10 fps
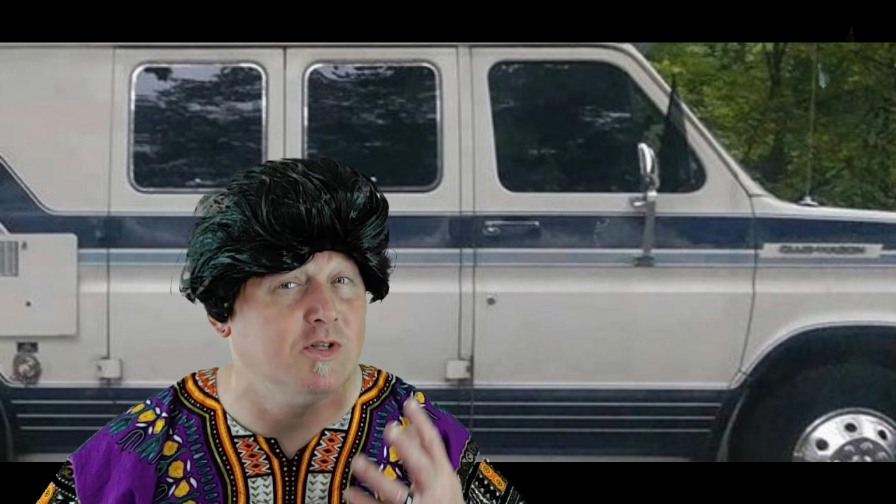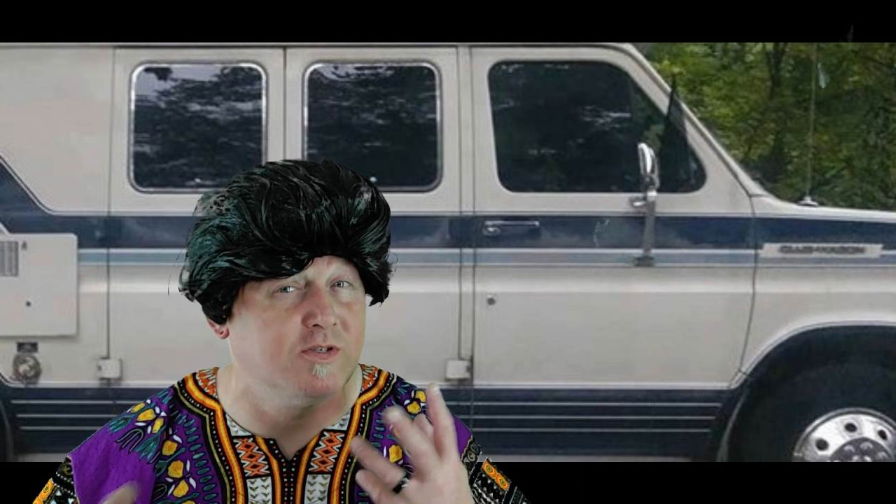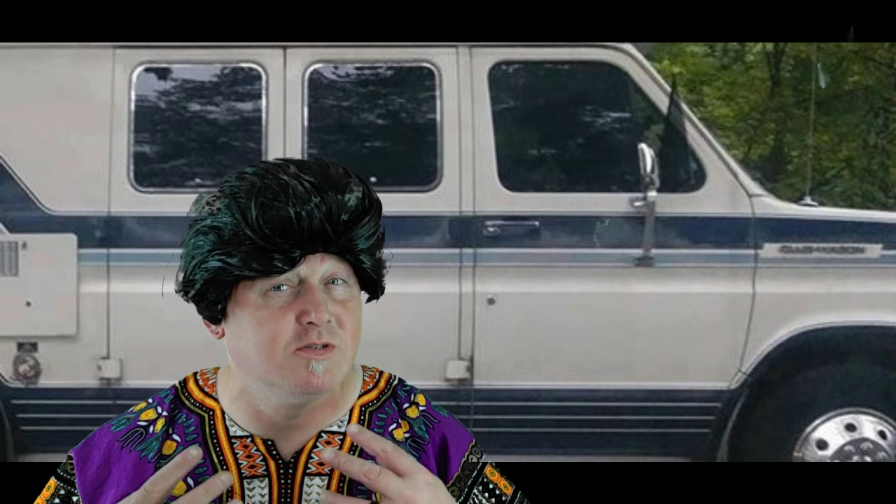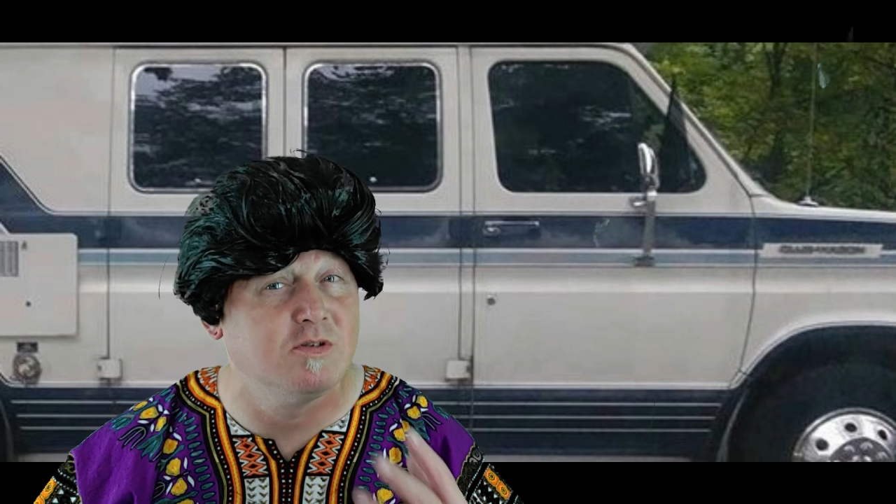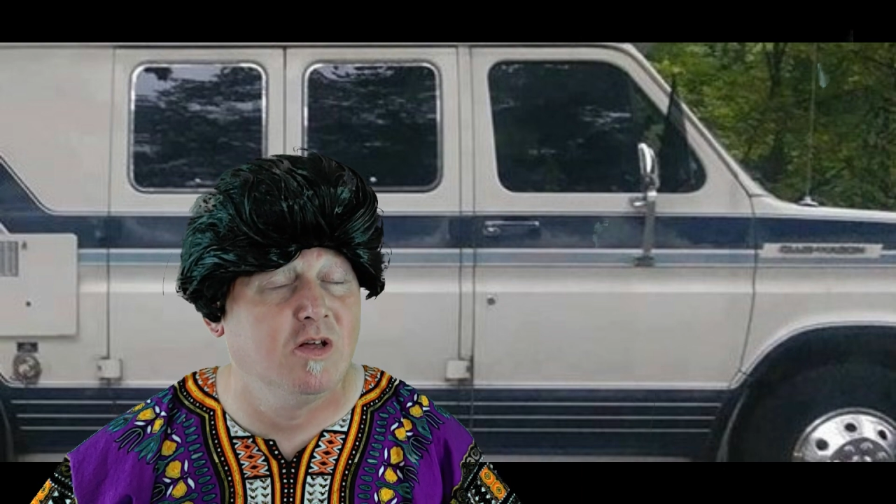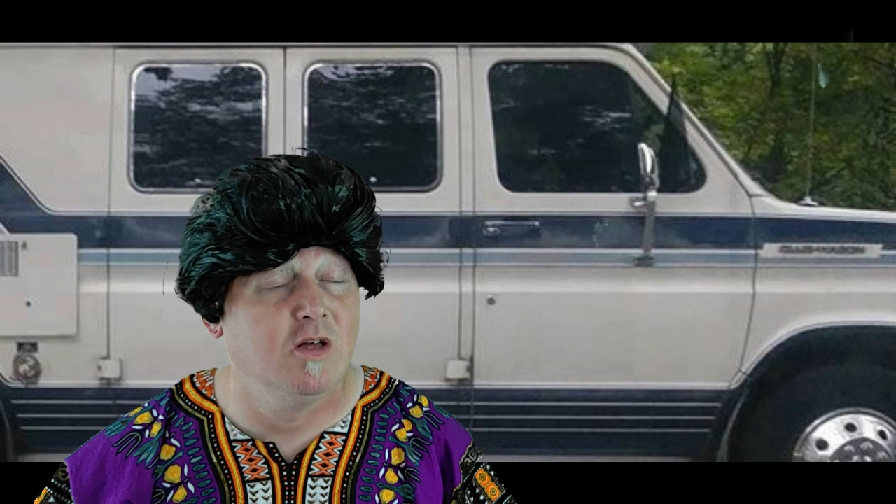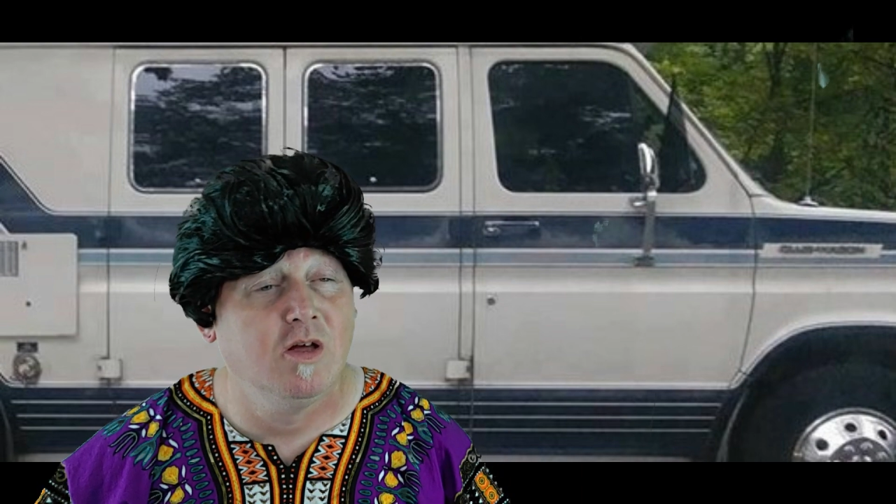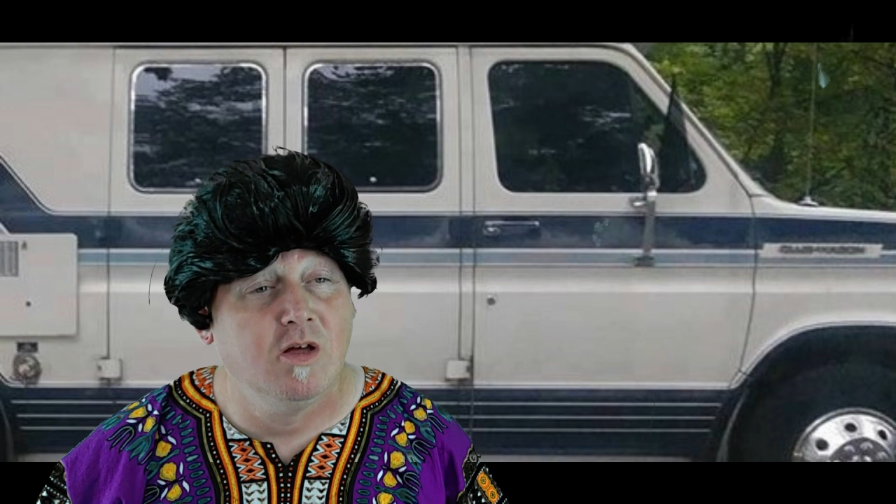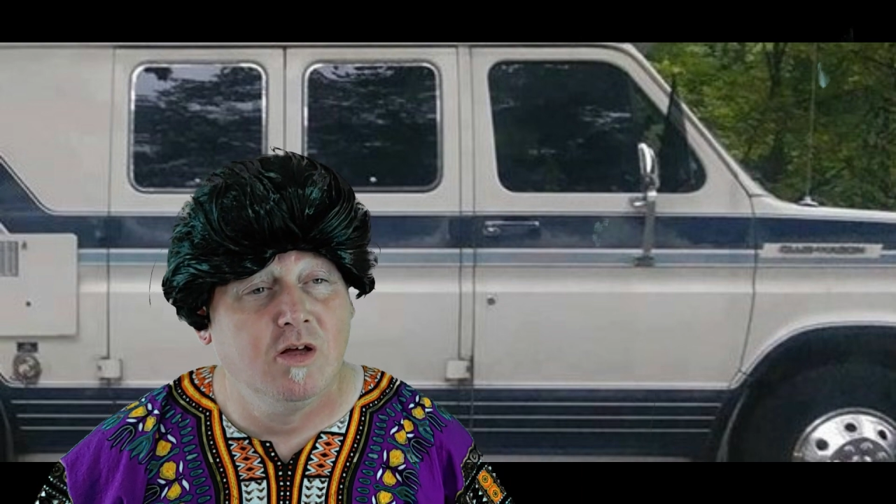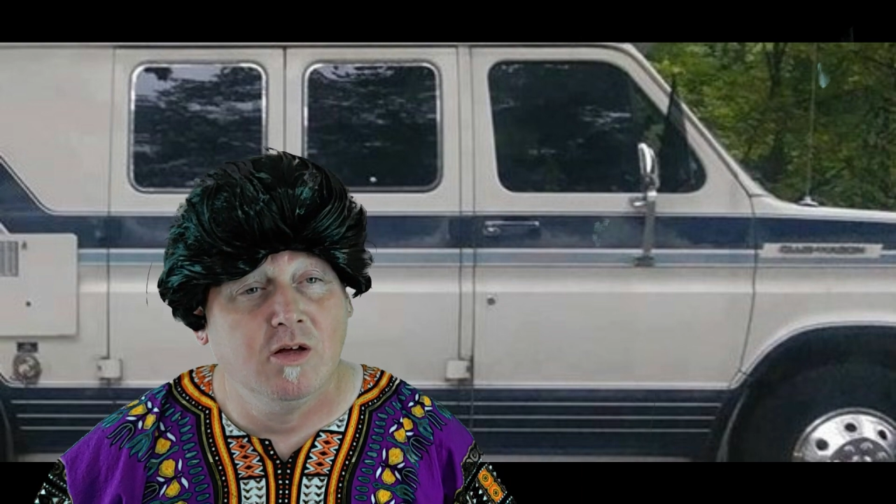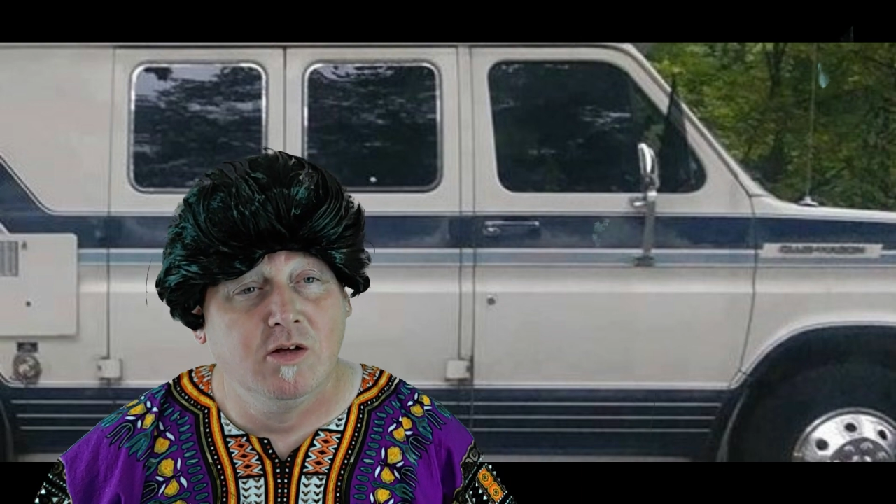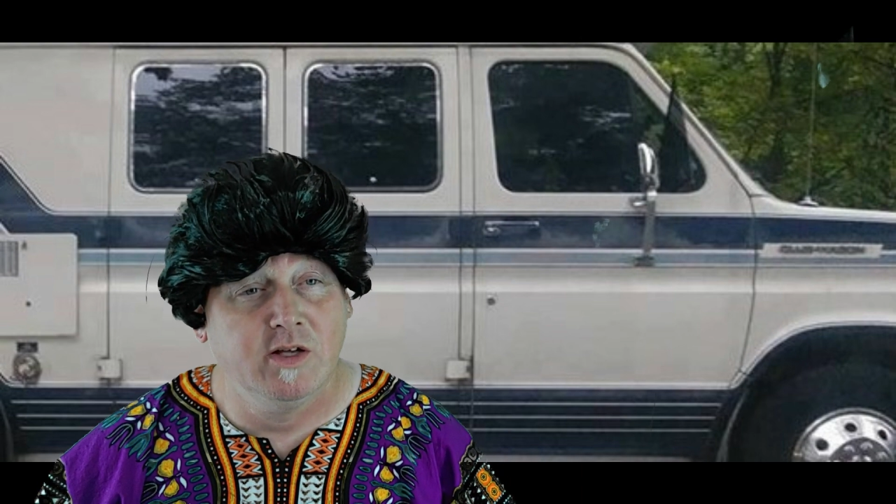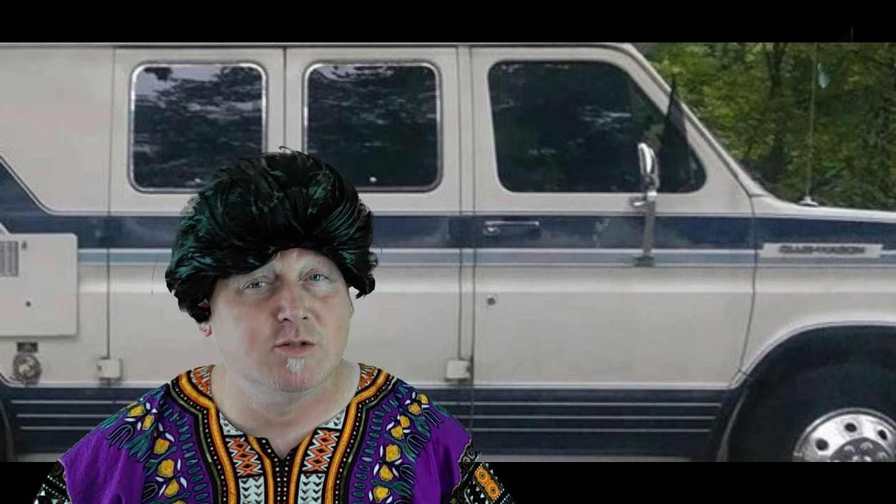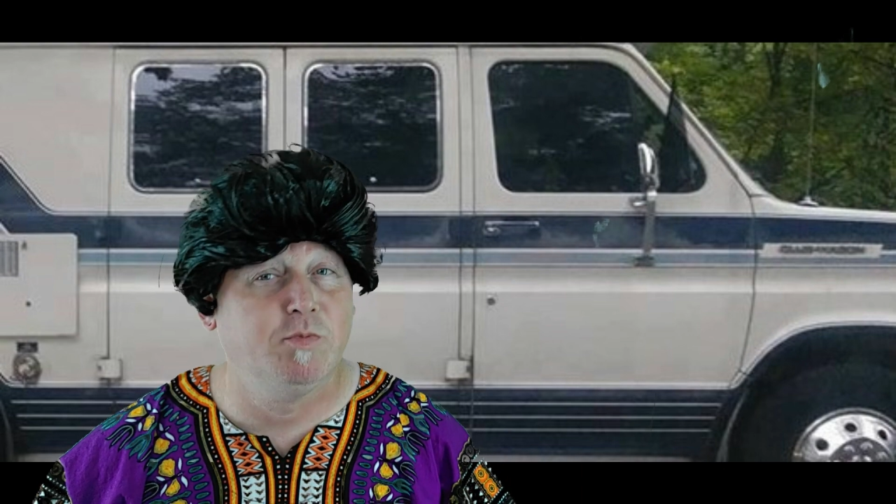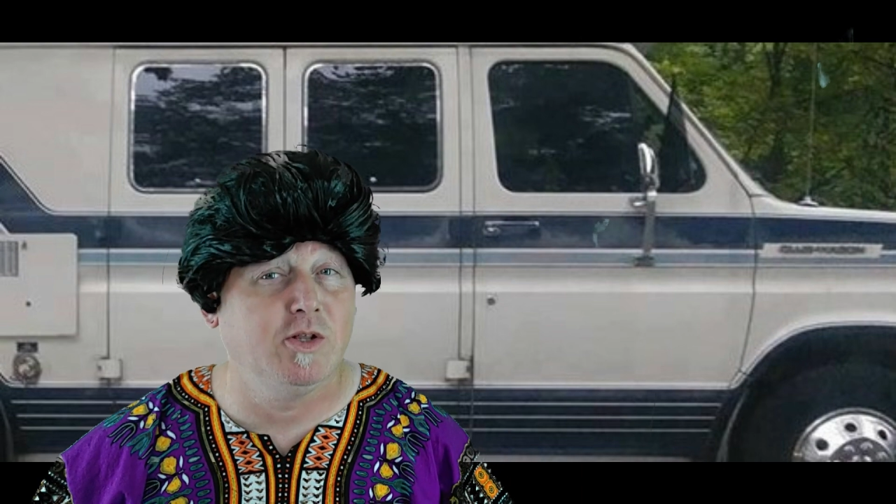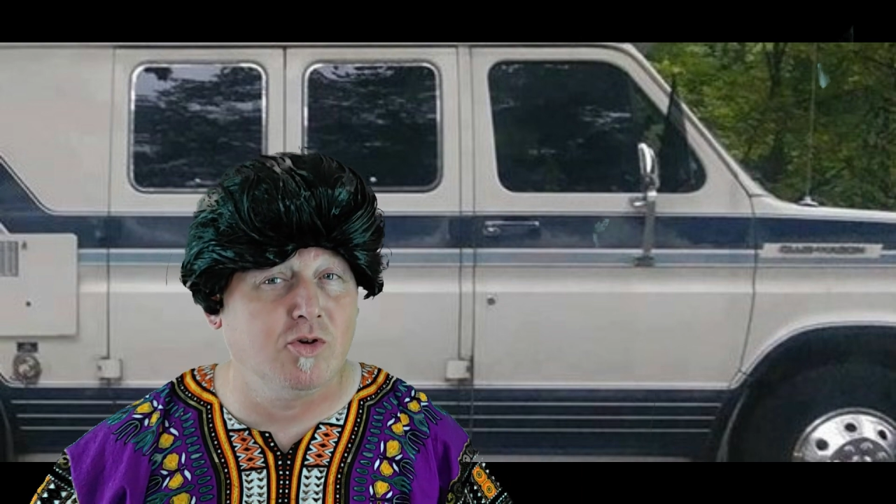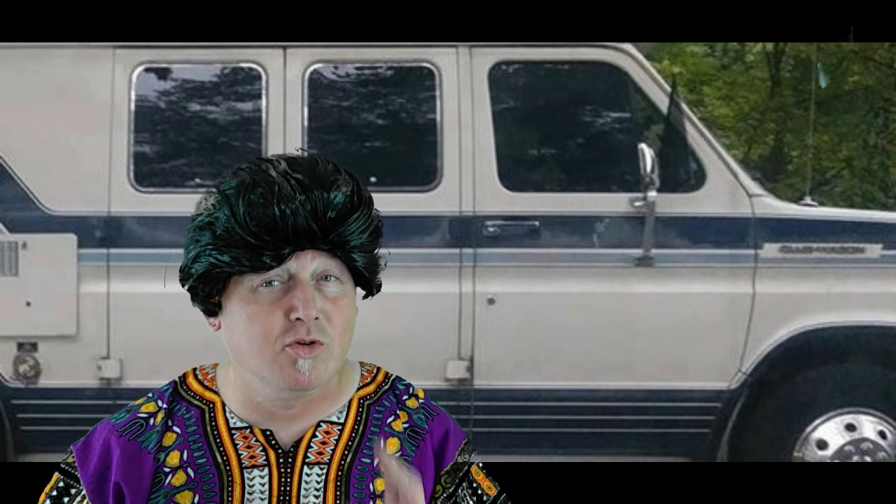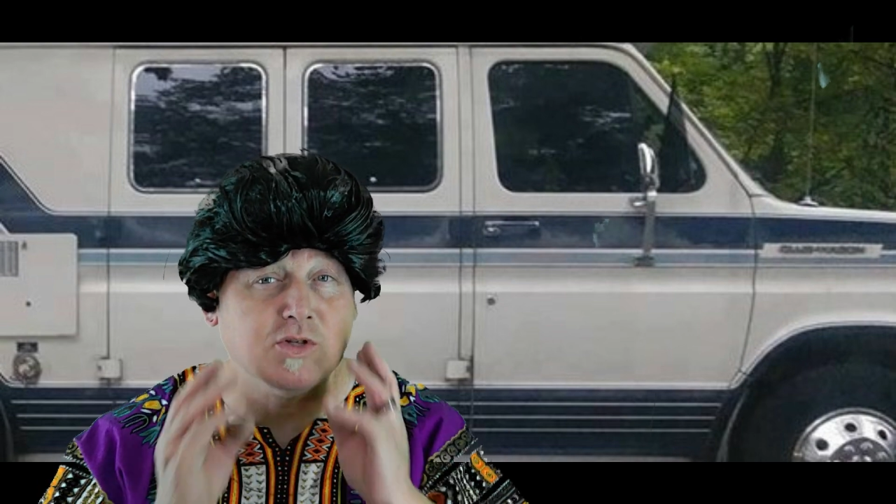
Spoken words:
it's better.